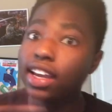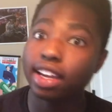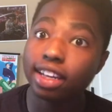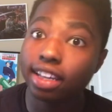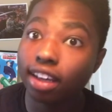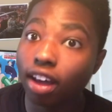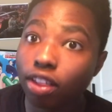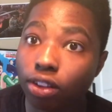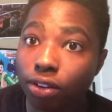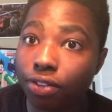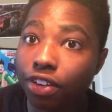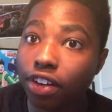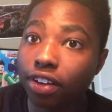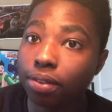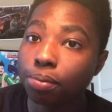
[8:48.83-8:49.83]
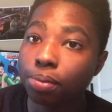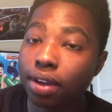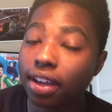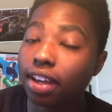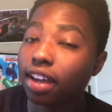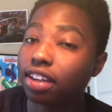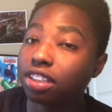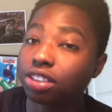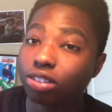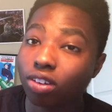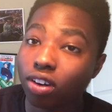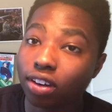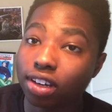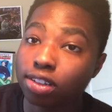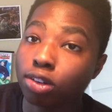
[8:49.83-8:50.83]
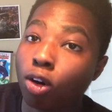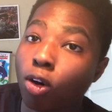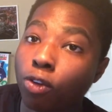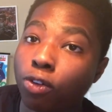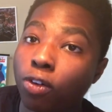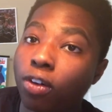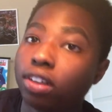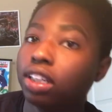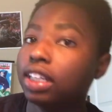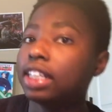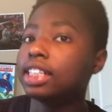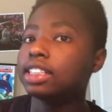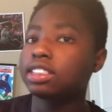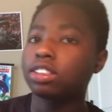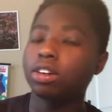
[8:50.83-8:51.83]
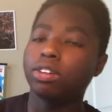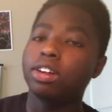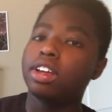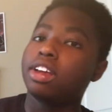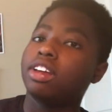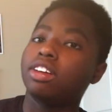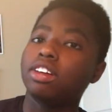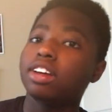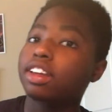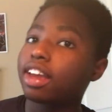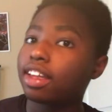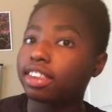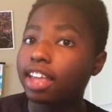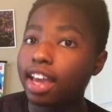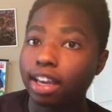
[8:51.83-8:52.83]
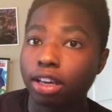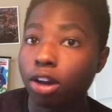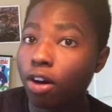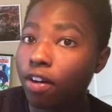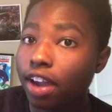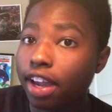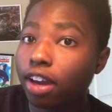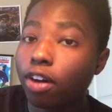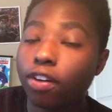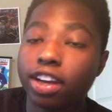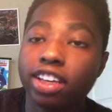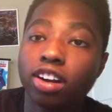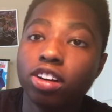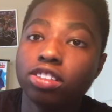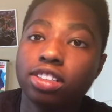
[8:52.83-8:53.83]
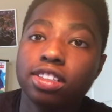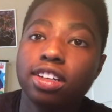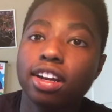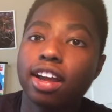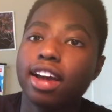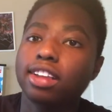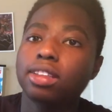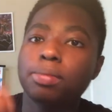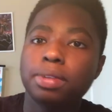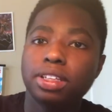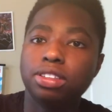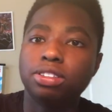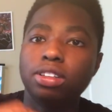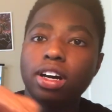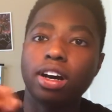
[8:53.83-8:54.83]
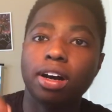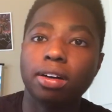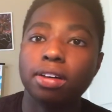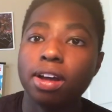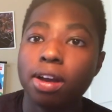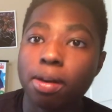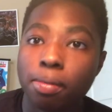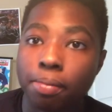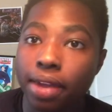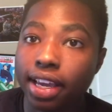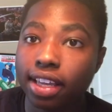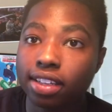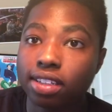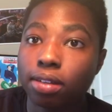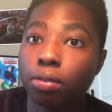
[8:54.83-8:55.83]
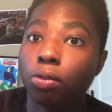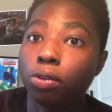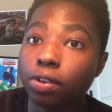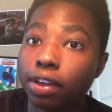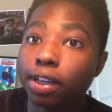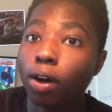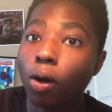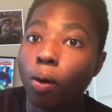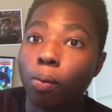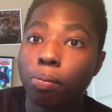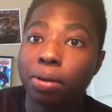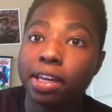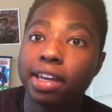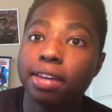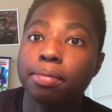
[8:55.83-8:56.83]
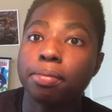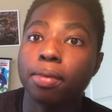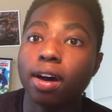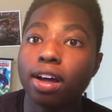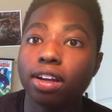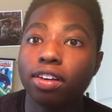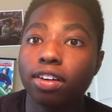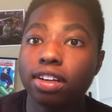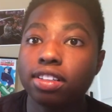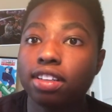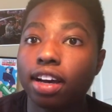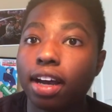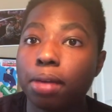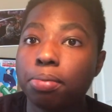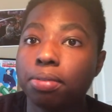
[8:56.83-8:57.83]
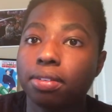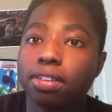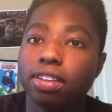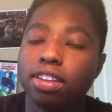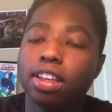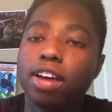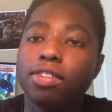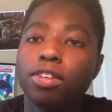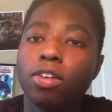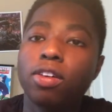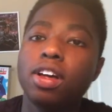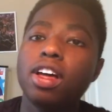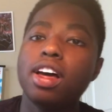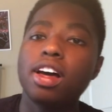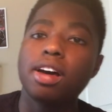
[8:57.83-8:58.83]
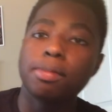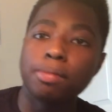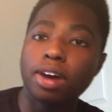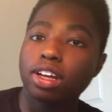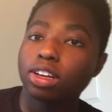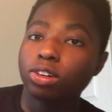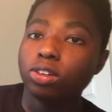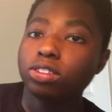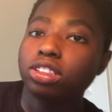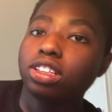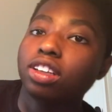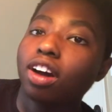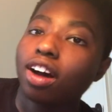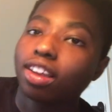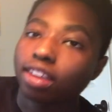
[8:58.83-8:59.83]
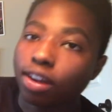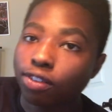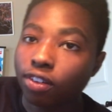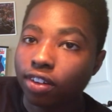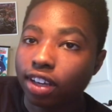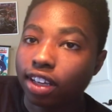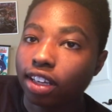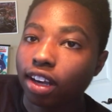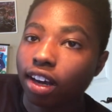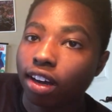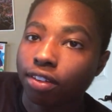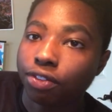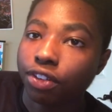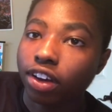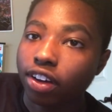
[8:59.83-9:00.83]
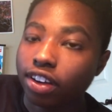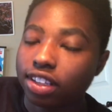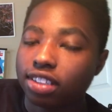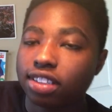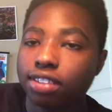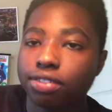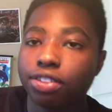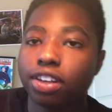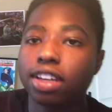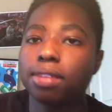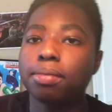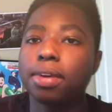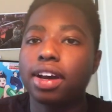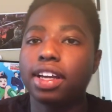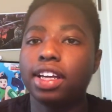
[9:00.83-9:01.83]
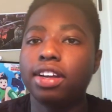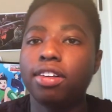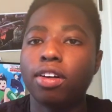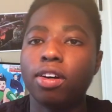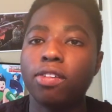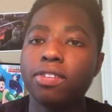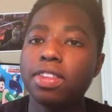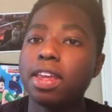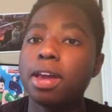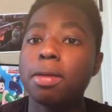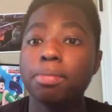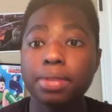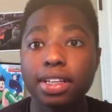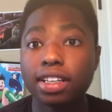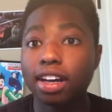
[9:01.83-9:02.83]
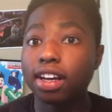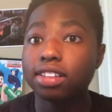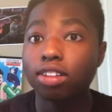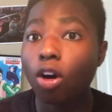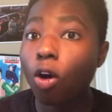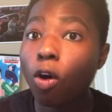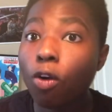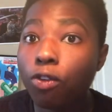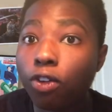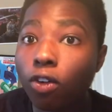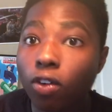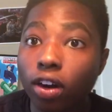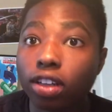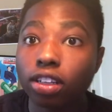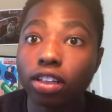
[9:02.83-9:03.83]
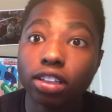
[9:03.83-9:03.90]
any other villain being as strong as All for One. So look at that. Kohei Horikoshi's gonna have to be making some really OP Madara type level, Madara Uchiha level villains in freaking My Hero, because All for One